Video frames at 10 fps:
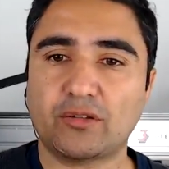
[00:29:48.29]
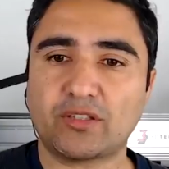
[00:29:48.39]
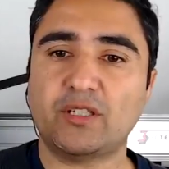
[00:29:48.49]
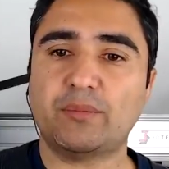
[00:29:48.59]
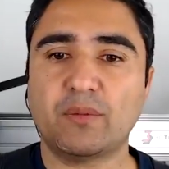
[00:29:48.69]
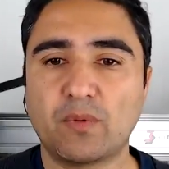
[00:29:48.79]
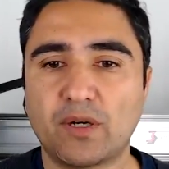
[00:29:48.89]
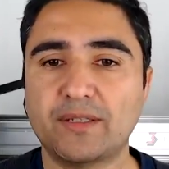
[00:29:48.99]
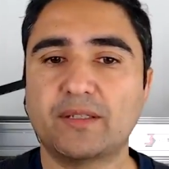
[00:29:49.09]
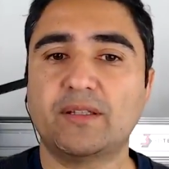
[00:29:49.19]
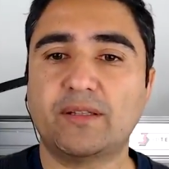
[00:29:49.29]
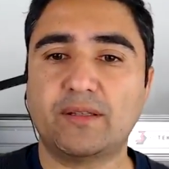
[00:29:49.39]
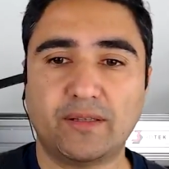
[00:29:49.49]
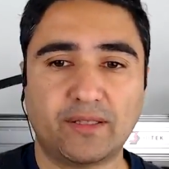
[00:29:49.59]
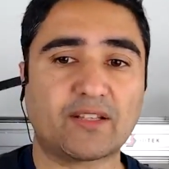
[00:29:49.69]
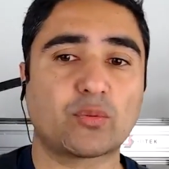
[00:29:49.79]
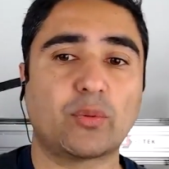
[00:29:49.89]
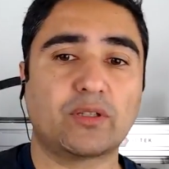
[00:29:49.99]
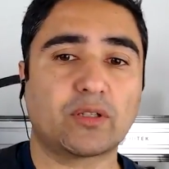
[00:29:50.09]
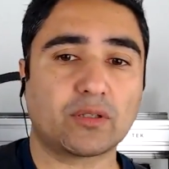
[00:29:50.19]
keep in mind that's
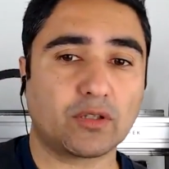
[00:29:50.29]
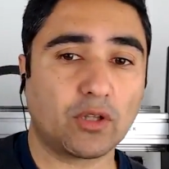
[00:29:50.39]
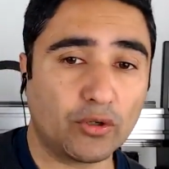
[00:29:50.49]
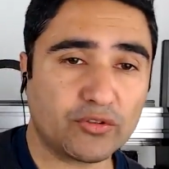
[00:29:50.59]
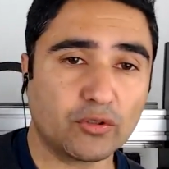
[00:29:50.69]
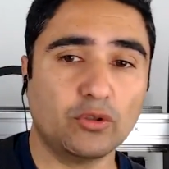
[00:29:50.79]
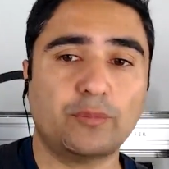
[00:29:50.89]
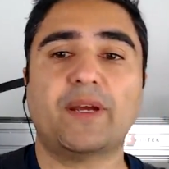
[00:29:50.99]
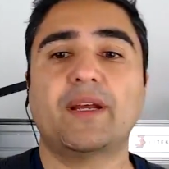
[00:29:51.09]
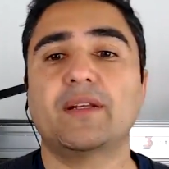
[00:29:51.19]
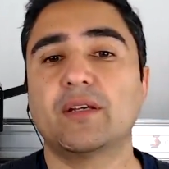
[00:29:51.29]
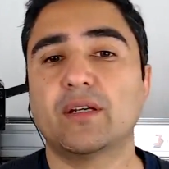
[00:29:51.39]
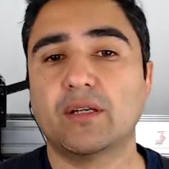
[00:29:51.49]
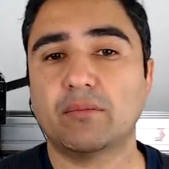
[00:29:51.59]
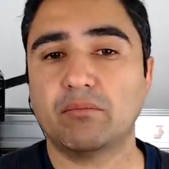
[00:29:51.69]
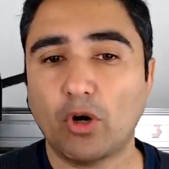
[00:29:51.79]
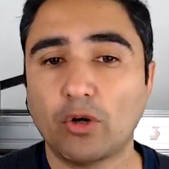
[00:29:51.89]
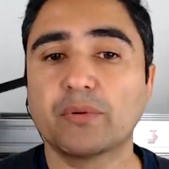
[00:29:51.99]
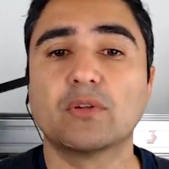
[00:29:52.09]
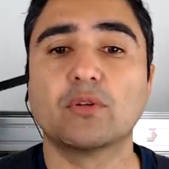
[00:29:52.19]
where the closed loop and the
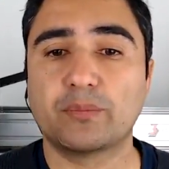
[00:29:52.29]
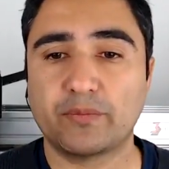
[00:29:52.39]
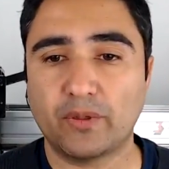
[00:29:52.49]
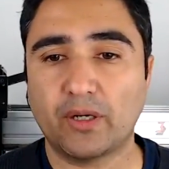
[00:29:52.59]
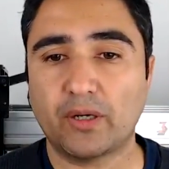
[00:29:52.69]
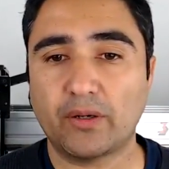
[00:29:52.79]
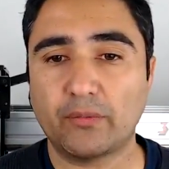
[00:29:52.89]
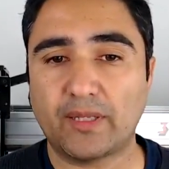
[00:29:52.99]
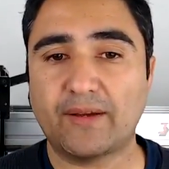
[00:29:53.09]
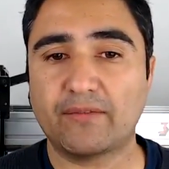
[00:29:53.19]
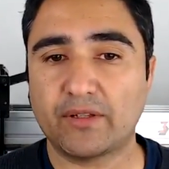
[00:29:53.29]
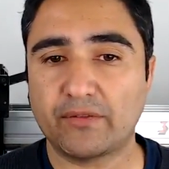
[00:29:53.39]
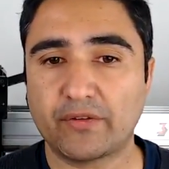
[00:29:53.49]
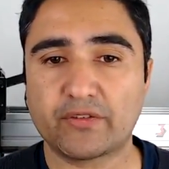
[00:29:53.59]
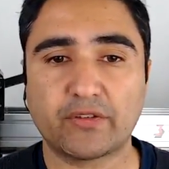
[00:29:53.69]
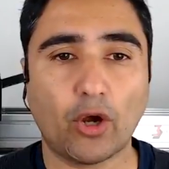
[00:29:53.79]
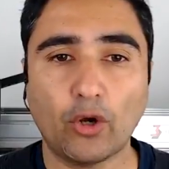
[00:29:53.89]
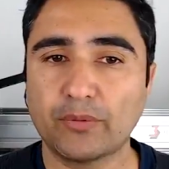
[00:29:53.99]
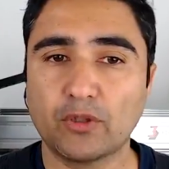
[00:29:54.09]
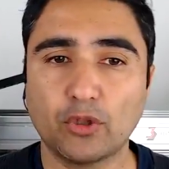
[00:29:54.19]
open loop will have a difference. The
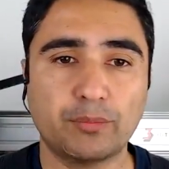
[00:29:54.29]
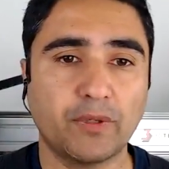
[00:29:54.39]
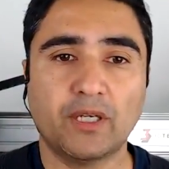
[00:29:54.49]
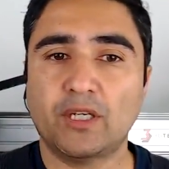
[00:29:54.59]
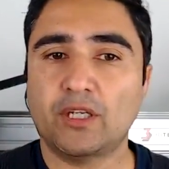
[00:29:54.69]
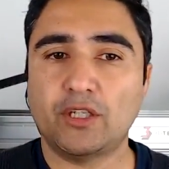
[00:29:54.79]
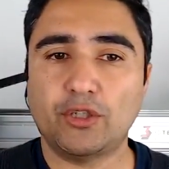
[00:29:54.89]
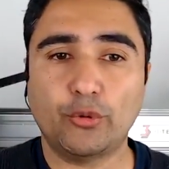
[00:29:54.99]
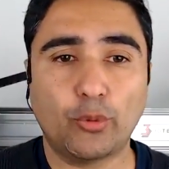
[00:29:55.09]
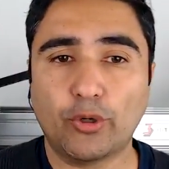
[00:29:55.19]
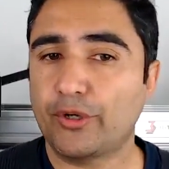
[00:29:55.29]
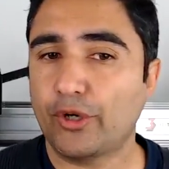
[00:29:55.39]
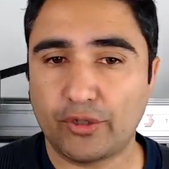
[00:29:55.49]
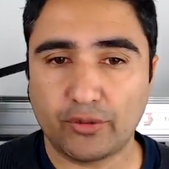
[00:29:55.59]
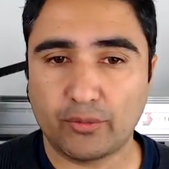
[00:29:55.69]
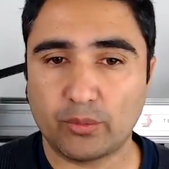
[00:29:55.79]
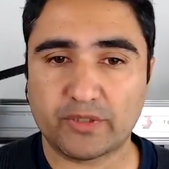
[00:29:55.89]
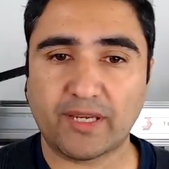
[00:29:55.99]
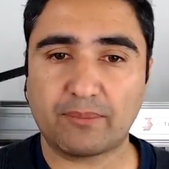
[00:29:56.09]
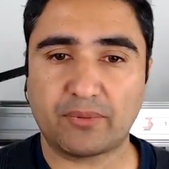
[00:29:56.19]
open loop, you won't know
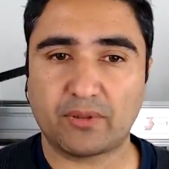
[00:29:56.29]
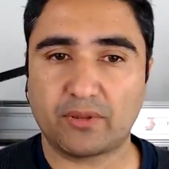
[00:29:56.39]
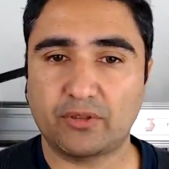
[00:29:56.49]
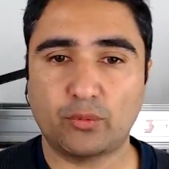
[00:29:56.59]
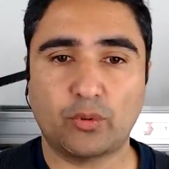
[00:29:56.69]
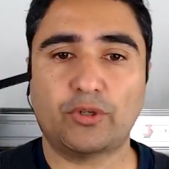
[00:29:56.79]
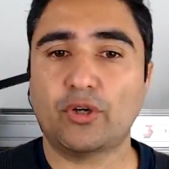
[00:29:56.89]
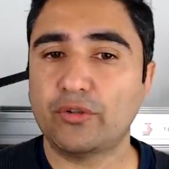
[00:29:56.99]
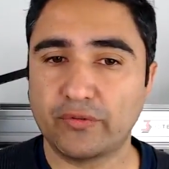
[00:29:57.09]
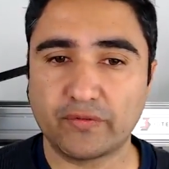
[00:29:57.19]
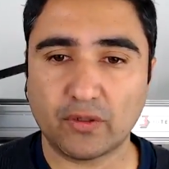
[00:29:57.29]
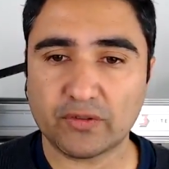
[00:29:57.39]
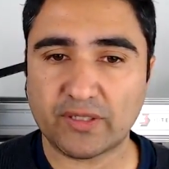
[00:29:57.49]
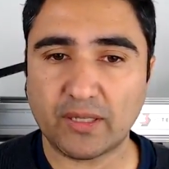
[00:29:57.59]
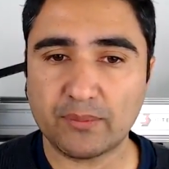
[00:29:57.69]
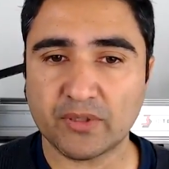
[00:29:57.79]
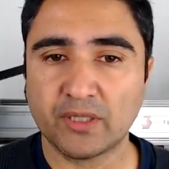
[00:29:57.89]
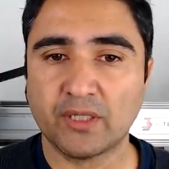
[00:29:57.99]
what's happened. You won't know you've lost steps,